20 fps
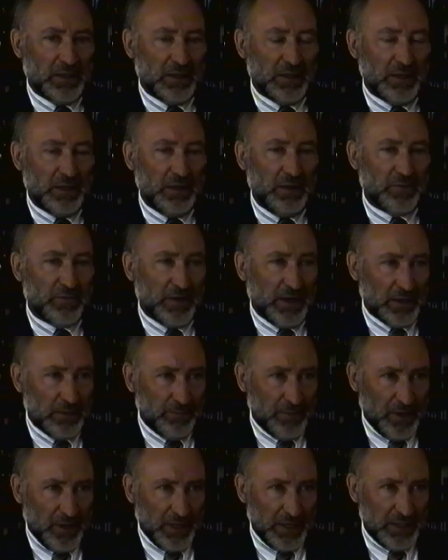The frontal
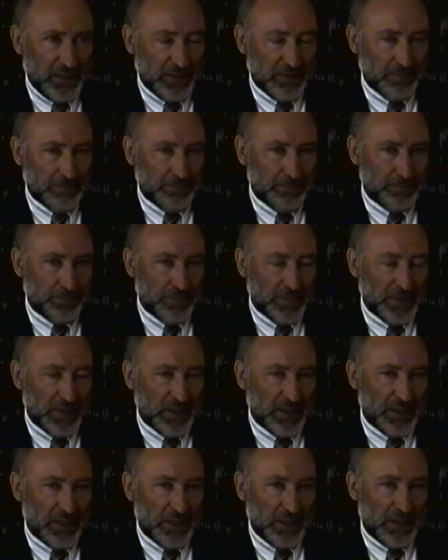bullet
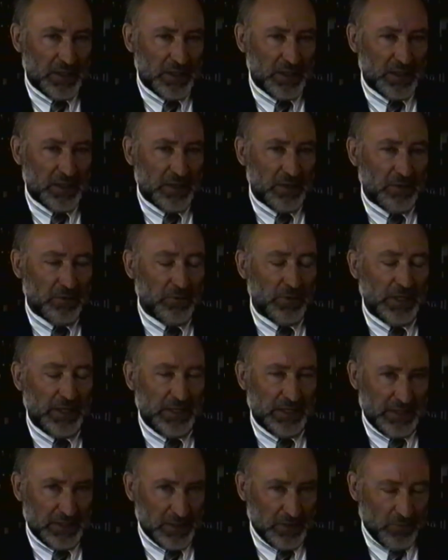really
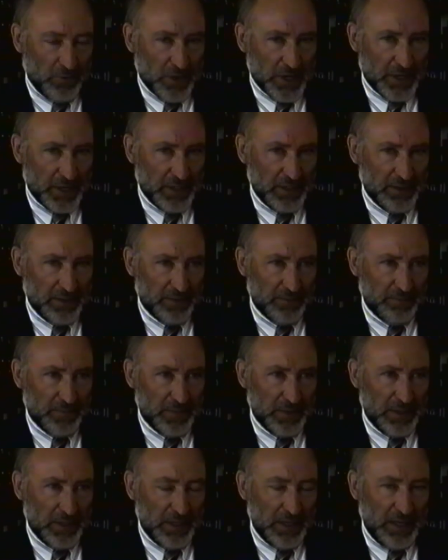doesn't work.
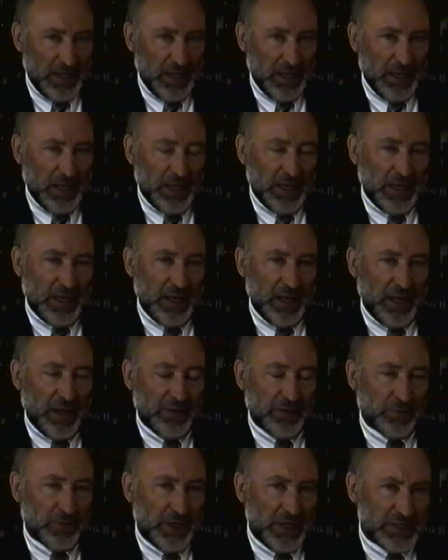
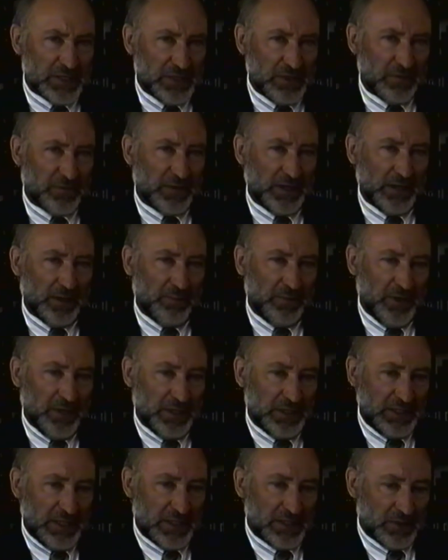And the reason the frontal
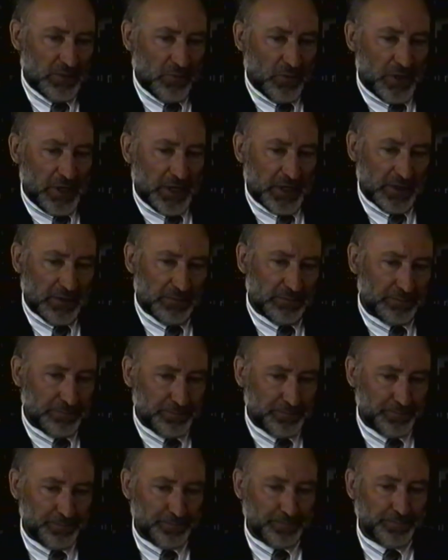bullet doesn't work
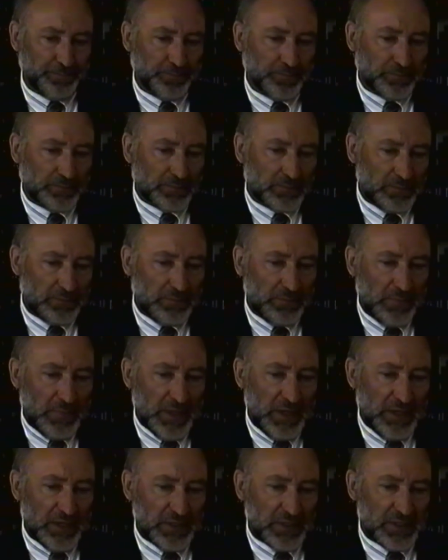
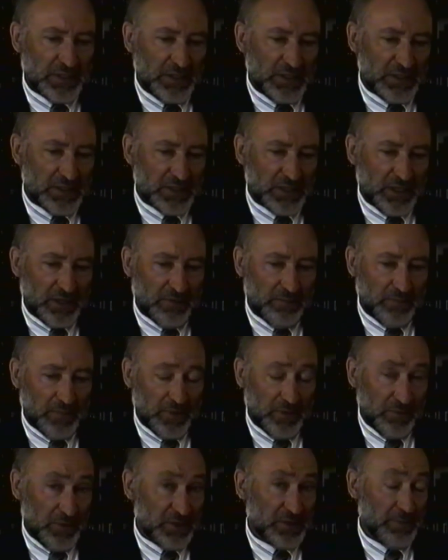is
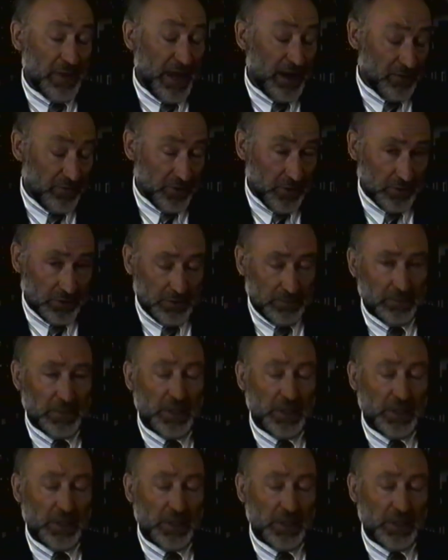manifold.